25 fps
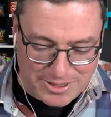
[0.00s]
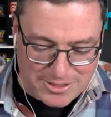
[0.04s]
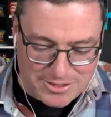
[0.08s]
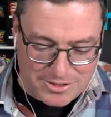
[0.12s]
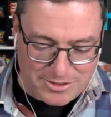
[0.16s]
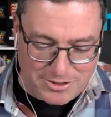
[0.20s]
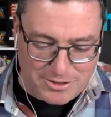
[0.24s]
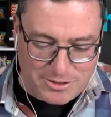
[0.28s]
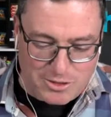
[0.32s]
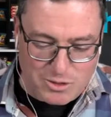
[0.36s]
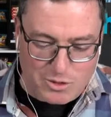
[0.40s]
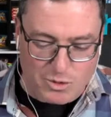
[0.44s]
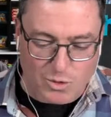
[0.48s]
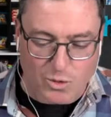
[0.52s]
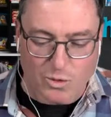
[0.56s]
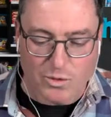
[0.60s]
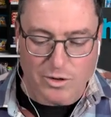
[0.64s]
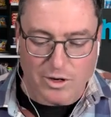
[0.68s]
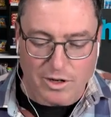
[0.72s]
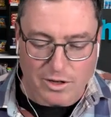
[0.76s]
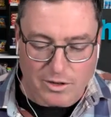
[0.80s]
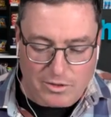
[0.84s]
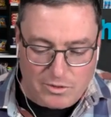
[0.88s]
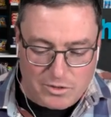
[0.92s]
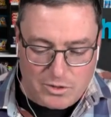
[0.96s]
So the store
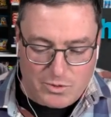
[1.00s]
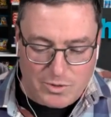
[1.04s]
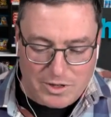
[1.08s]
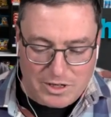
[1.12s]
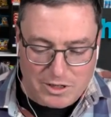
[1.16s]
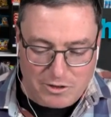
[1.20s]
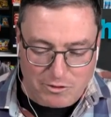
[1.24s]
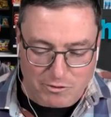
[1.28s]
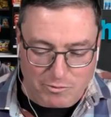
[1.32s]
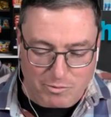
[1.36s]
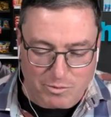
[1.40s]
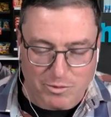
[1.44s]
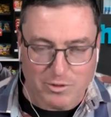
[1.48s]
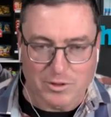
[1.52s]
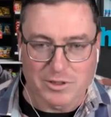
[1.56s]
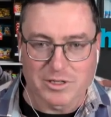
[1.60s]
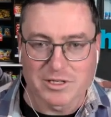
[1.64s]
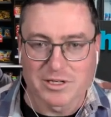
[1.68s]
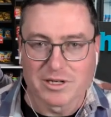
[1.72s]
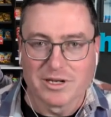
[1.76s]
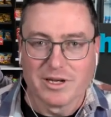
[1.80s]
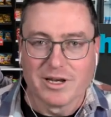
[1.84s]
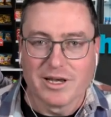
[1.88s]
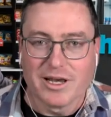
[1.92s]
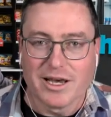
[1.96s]
knows when you've
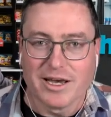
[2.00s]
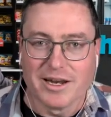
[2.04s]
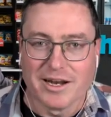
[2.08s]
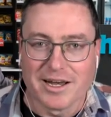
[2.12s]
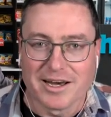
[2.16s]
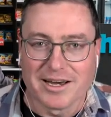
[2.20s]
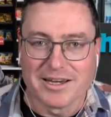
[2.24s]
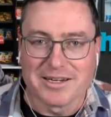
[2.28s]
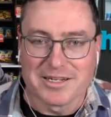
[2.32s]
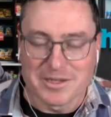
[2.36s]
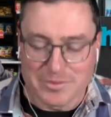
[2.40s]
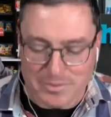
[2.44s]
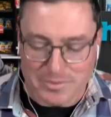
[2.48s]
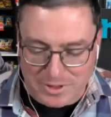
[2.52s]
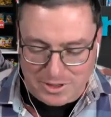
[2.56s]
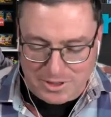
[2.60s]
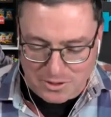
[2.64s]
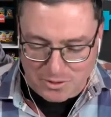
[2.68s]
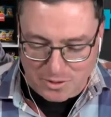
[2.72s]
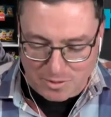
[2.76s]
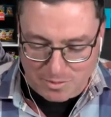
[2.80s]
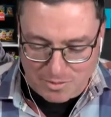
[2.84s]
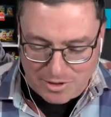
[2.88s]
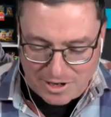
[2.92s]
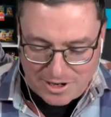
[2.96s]
put an item in
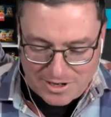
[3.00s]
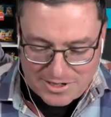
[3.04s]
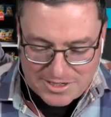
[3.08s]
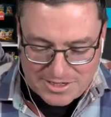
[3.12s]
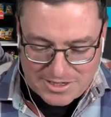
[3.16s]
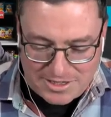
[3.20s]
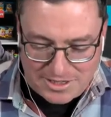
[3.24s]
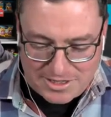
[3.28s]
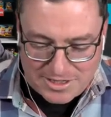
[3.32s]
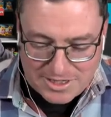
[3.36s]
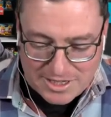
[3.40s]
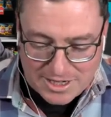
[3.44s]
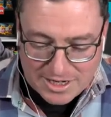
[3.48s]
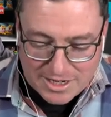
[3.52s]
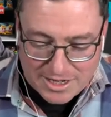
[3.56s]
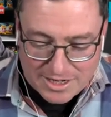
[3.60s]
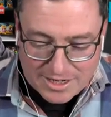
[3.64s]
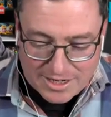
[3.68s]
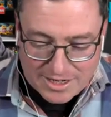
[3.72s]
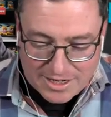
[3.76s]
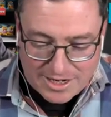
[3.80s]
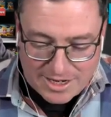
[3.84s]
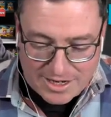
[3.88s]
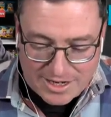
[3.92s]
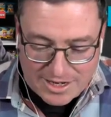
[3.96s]
your basket
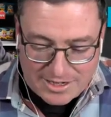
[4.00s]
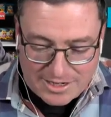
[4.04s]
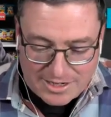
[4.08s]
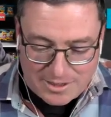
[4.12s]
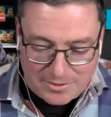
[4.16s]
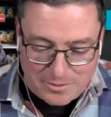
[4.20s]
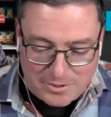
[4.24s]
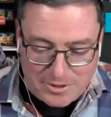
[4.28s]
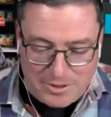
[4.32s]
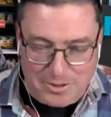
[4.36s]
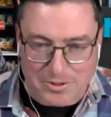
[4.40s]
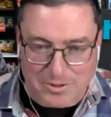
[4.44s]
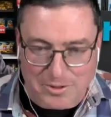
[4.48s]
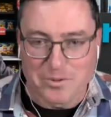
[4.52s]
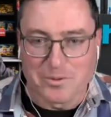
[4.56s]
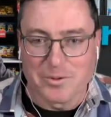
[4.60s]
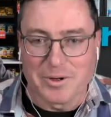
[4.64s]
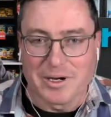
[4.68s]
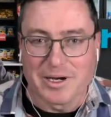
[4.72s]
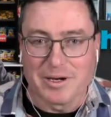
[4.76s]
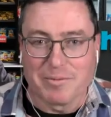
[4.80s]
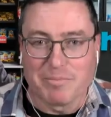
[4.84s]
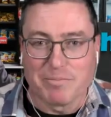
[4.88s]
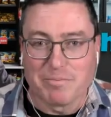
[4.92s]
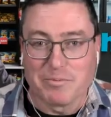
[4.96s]
and uh, when you
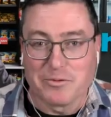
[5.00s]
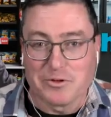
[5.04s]
uh,